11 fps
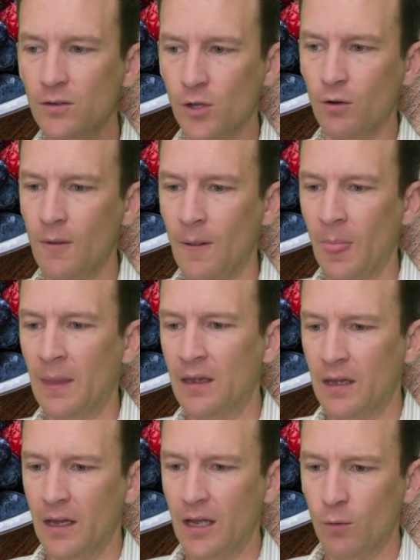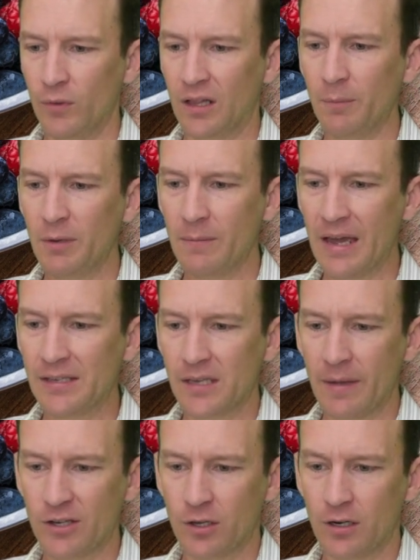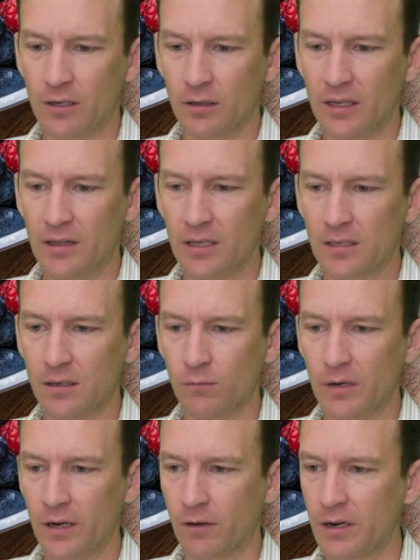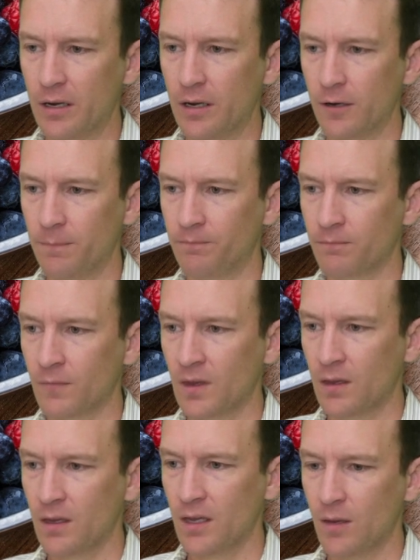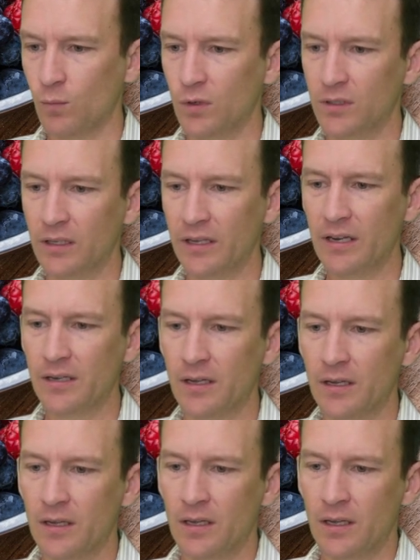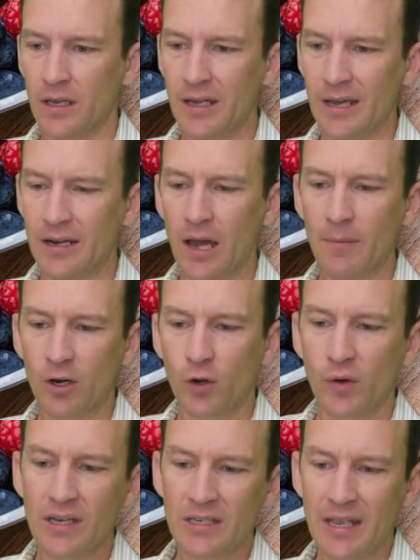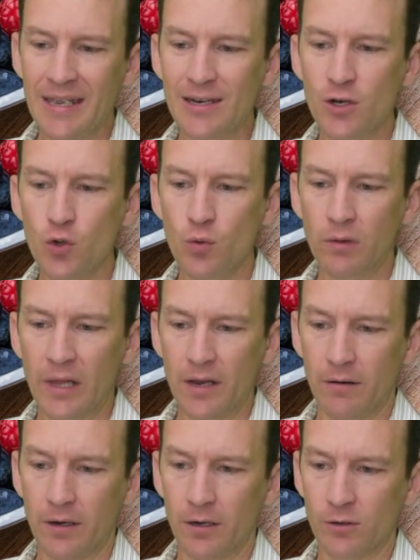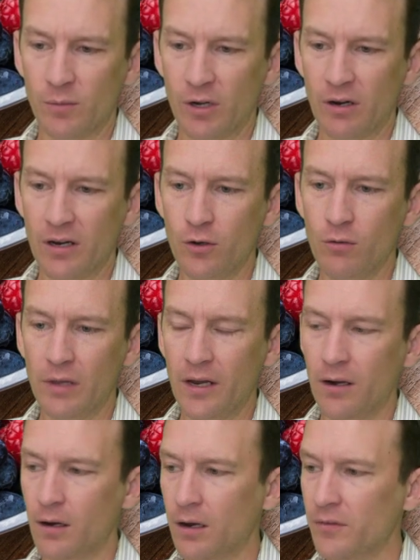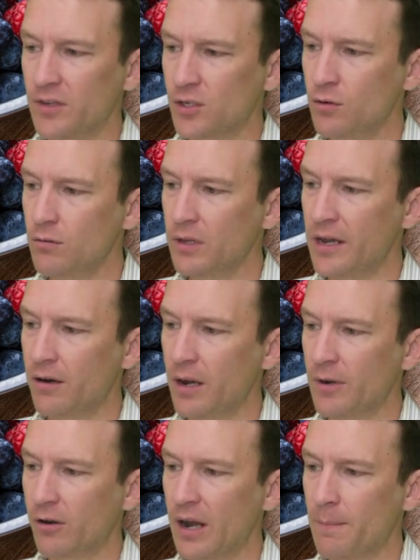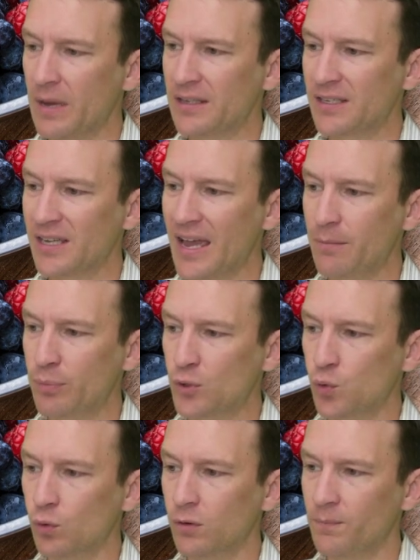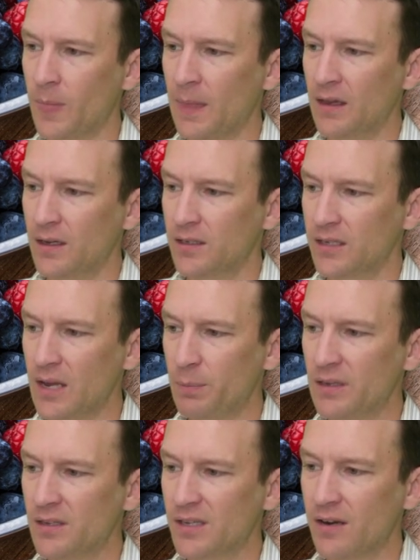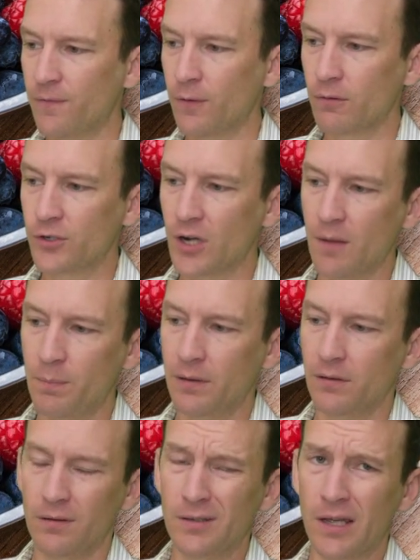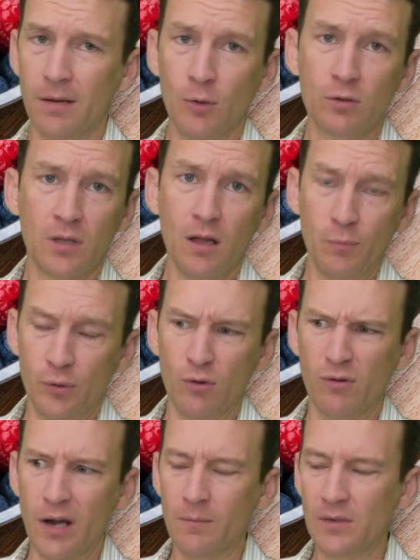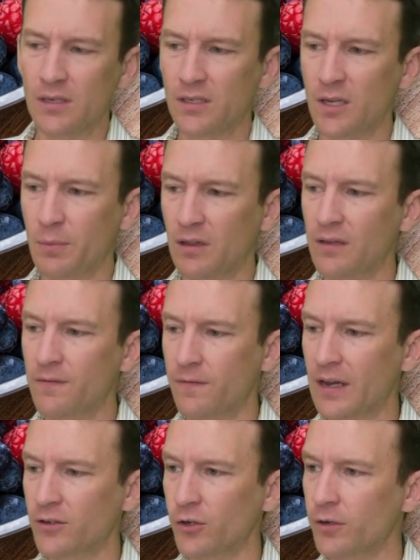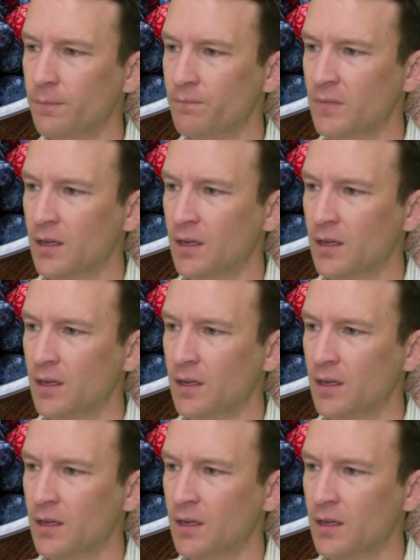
So uh, with a clipping mask, I'm actually going to delete this little one I created here and we'll delete it. And I'm gonna create a new layer here. So I'm gonna create a new layer, and on this new layer, I'm gonna grab my type tool. Type inside of Photoshop, inside of most all programs is typically vector.